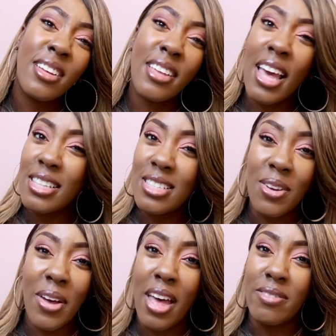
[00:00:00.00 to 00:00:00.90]
Cats
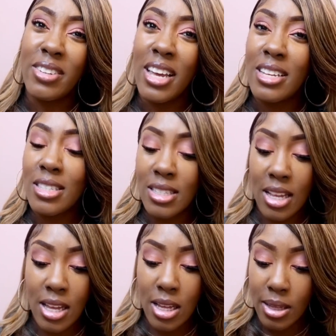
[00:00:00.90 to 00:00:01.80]
don't have nests.
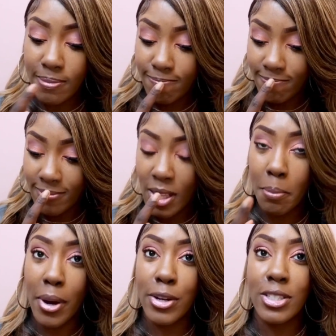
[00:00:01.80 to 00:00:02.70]

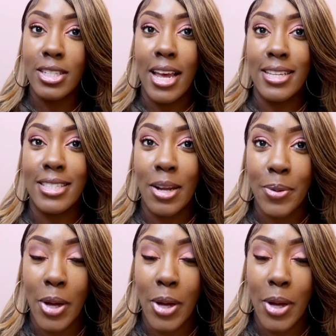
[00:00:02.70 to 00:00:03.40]
Bird's nest. There we